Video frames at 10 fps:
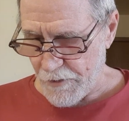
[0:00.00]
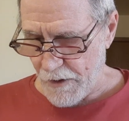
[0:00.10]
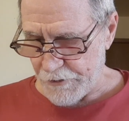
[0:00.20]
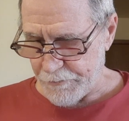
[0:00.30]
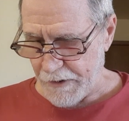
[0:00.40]
thou
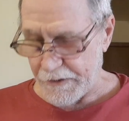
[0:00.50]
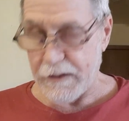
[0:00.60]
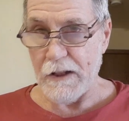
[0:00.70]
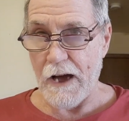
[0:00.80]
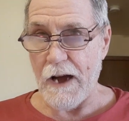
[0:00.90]
speakest
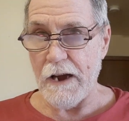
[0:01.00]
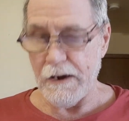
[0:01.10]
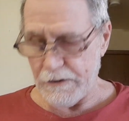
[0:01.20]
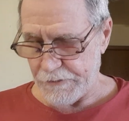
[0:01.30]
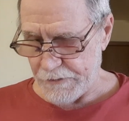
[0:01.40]

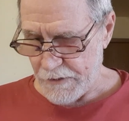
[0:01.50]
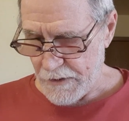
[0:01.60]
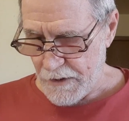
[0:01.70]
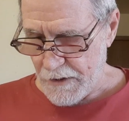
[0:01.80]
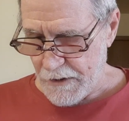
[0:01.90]
lies
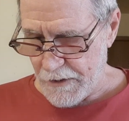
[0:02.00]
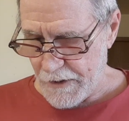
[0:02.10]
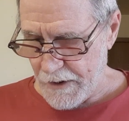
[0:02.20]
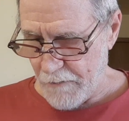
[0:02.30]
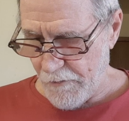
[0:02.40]
in the
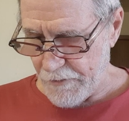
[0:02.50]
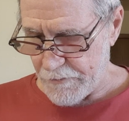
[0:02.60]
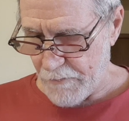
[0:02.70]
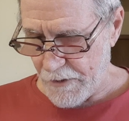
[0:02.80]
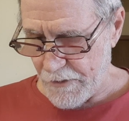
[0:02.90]
name of his
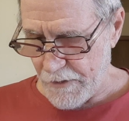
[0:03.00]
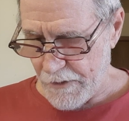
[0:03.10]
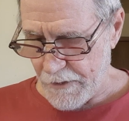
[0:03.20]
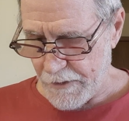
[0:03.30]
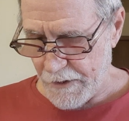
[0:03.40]
mother.
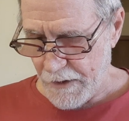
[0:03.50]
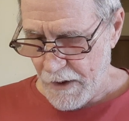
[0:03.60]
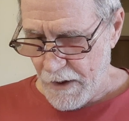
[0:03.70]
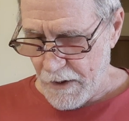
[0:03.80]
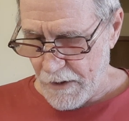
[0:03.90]
It,
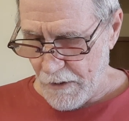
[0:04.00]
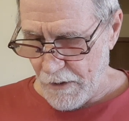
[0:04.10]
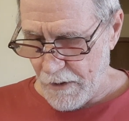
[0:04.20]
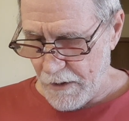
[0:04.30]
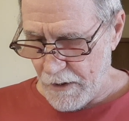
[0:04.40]

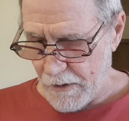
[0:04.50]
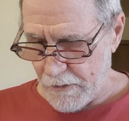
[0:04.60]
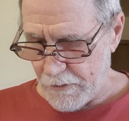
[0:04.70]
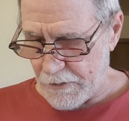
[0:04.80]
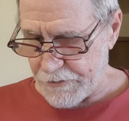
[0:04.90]
uh,
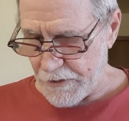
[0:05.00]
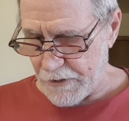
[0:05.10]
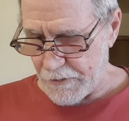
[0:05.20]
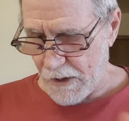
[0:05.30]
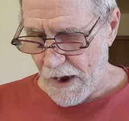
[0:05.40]
they
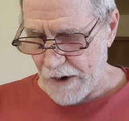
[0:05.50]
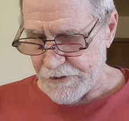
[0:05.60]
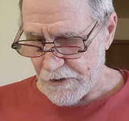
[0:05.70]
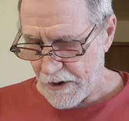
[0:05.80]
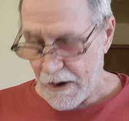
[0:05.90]
said, Lies
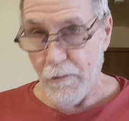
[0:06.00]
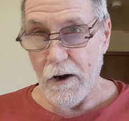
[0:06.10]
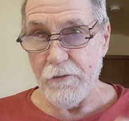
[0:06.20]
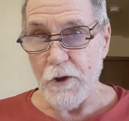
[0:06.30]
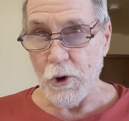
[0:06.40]
in the name
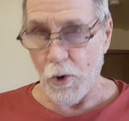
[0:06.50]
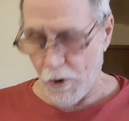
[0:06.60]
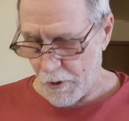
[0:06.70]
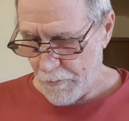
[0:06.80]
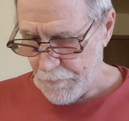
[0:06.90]
of the
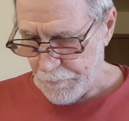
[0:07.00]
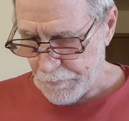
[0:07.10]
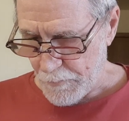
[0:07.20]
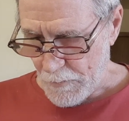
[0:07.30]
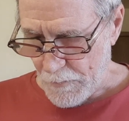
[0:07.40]
Lord.
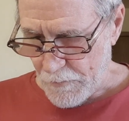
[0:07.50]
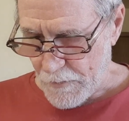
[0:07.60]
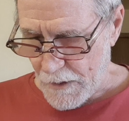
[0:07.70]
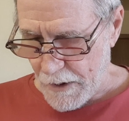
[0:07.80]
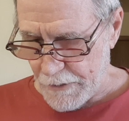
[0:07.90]

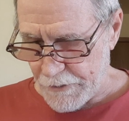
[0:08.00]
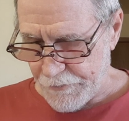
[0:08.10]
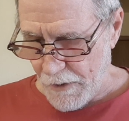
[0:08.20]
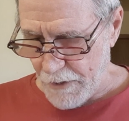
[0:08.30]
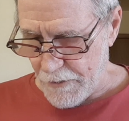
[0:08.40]
And his
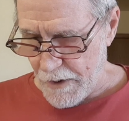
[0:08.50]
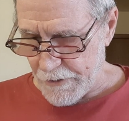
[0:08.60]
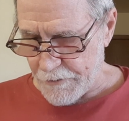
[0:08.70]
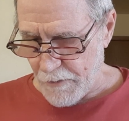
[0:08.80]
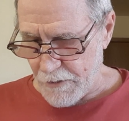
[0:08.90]
father and
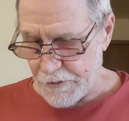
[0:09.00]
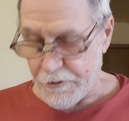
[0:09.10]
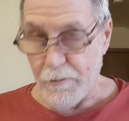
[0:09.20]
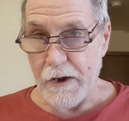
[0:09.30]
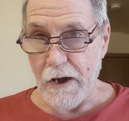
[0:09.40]
his mother
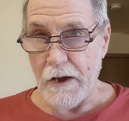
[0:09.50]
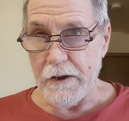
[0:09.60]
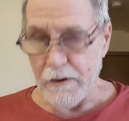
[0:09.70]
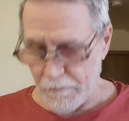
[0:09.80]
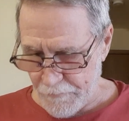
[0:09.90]
shall begot
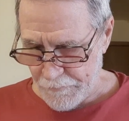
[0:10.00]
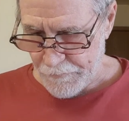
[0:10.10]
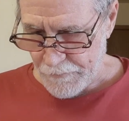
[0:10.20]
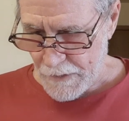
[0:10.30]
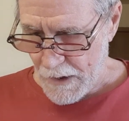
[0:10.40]
him,
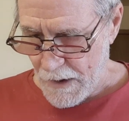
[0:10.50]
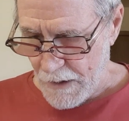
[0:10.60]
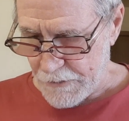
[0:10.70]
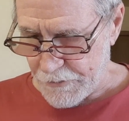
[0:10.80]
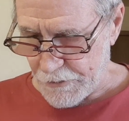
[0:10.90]

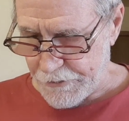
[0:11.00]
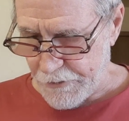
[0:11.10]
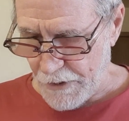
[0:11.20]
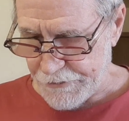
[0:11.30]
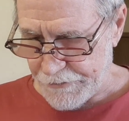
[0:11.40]
shall trust